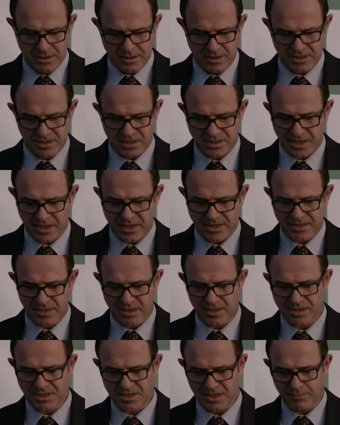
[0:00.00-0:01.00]
This is an
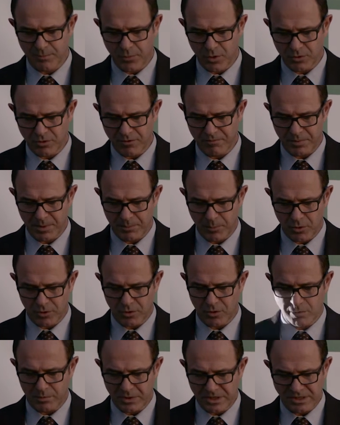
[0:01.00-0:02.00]
excellent example of people
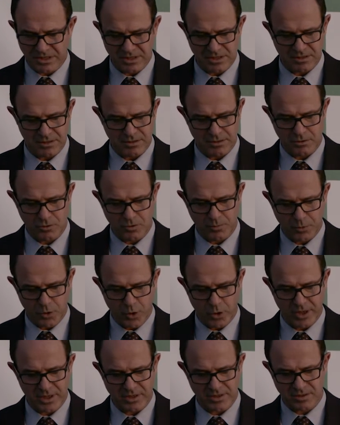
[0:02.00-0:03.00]
committed to
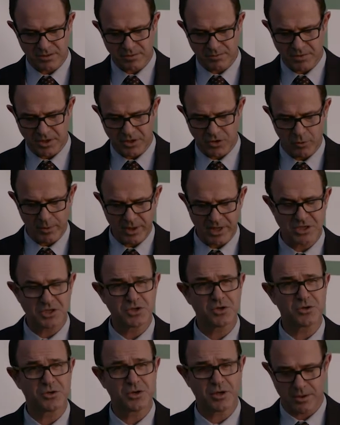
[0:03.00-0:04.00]
progress,
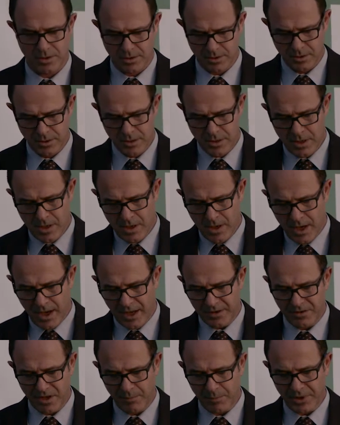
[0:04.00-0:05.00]
innovation,
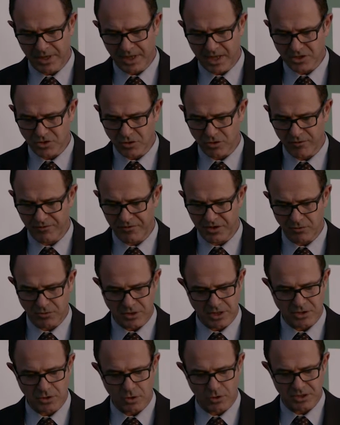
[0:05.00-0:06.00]
and the application of new
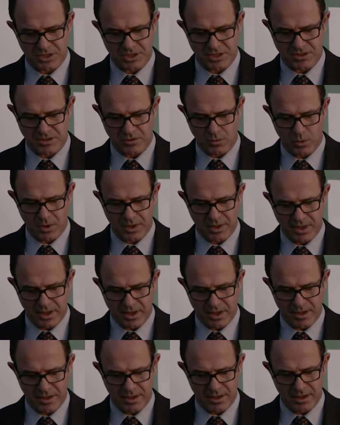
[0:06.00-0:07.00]
technologies will
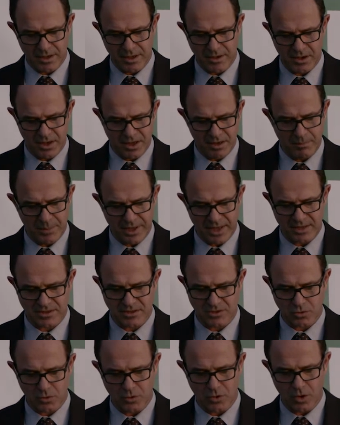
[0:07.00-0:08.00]
help
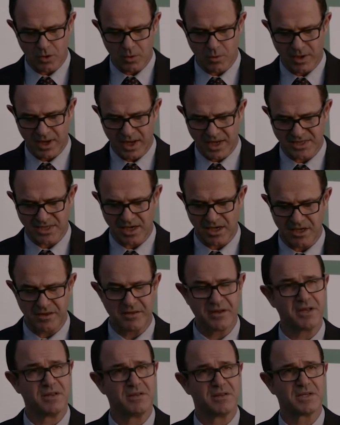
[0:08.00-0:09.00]
us to grow as a
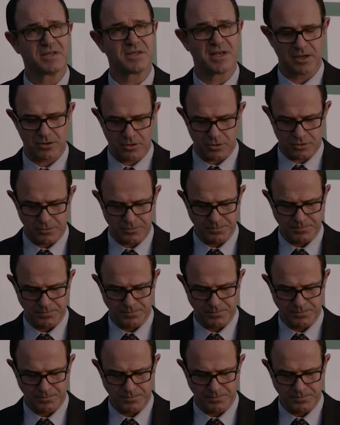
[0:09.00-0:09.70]
leader in this sector.